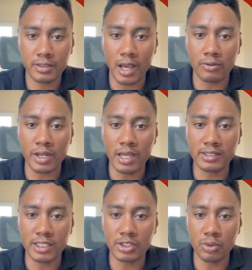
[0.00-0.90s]
Now,
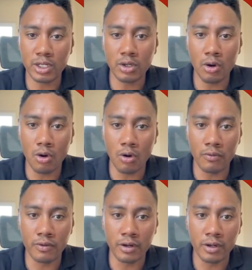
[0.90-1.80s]
next, I just want to go
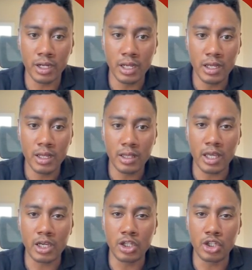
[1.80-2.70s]
over
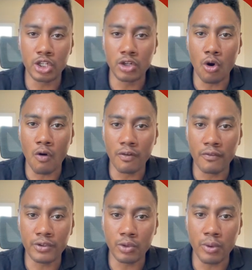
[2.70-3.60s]
like a good
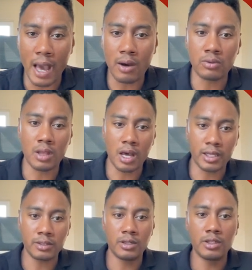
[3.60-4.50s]
overview
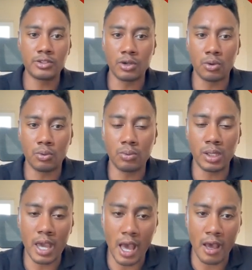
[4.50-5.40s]
outline. So
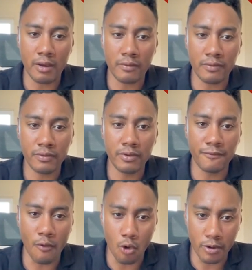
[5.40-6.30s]
we have the
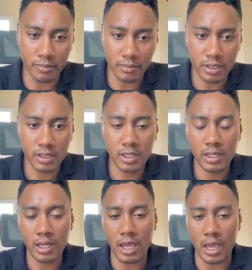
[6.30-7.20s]
form,
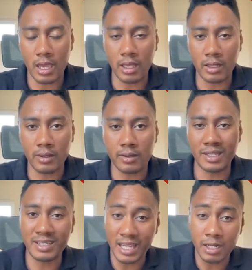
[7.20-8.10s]

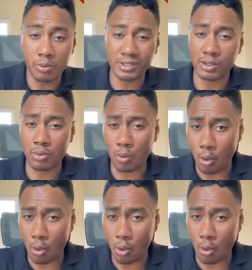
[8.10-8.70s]
and the data points that we're